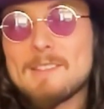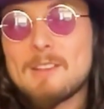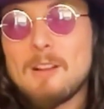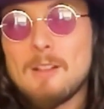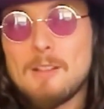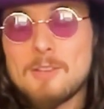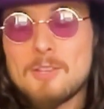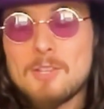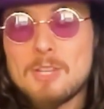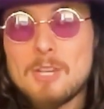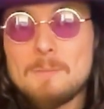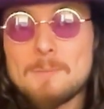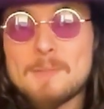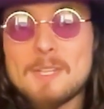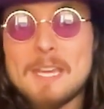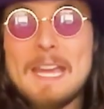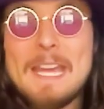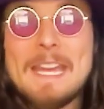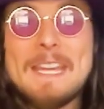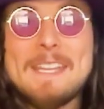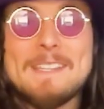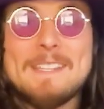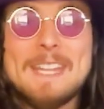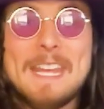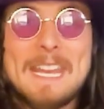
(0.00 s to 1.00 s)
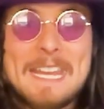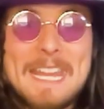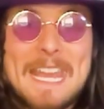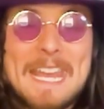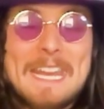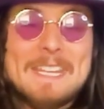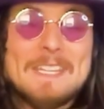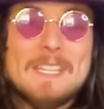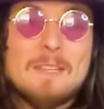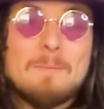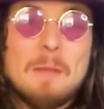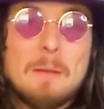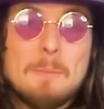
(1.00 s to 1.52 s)
scholarships
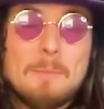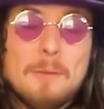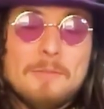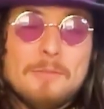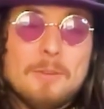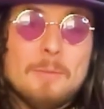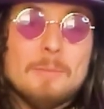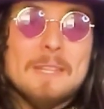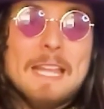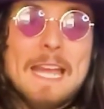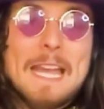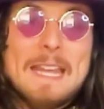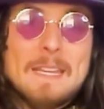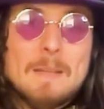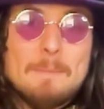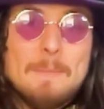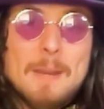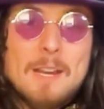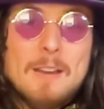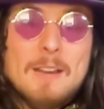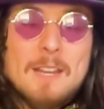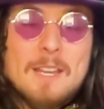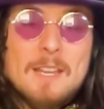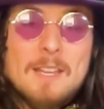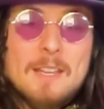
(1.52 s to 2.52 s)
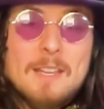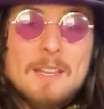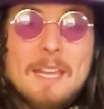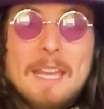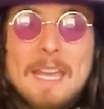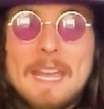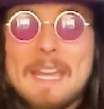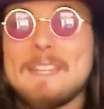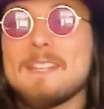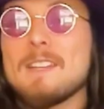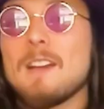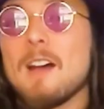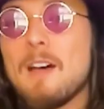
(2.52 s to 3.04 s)
dedicated to people from Latin America
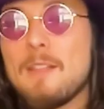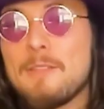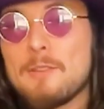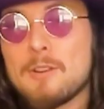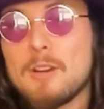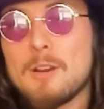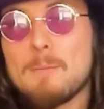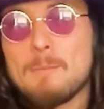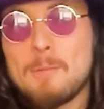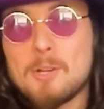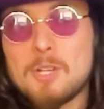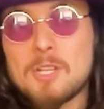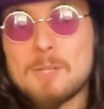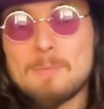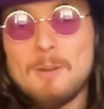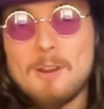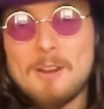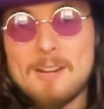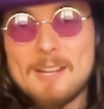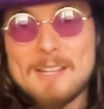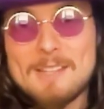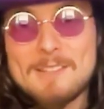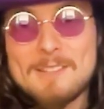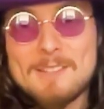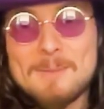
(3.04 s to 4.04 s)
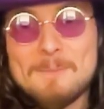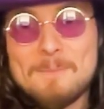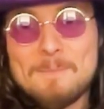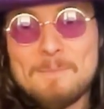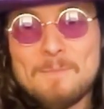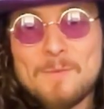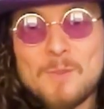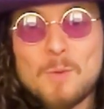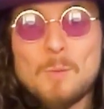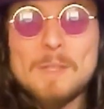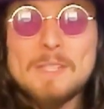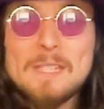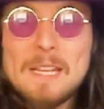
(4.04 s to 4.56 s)
and other emerging markets.
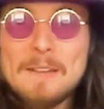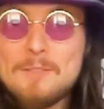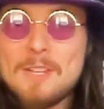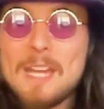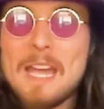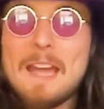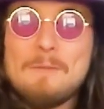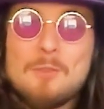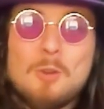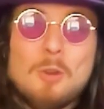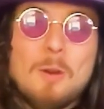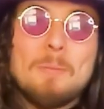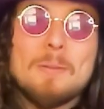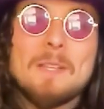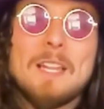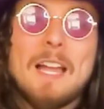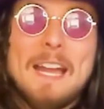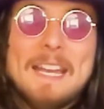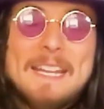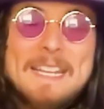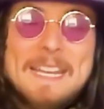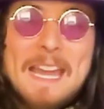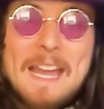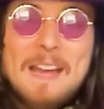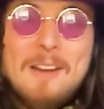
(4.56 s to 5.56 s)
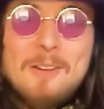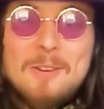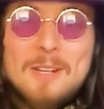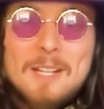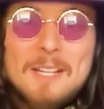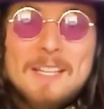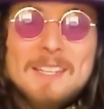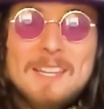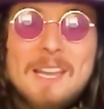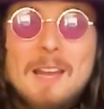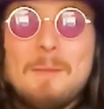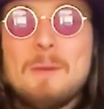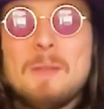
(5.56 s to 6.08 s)
We'd love to have you apply now.
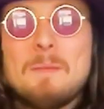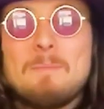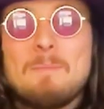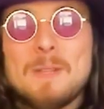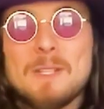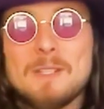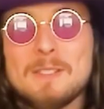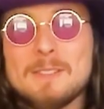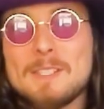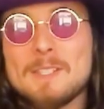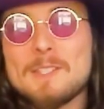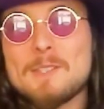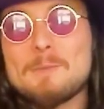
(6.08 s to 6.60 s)
Come and build